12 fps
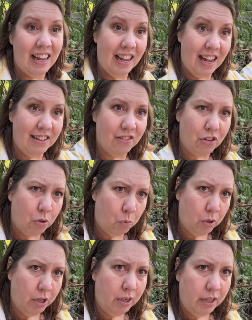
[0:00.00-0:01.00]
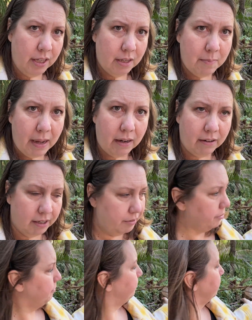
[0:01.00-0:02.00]
hence the wood in the
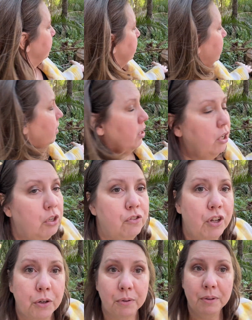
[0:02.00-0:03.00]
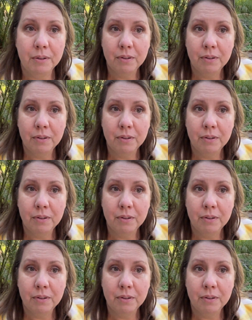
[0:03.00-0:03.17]
background. So,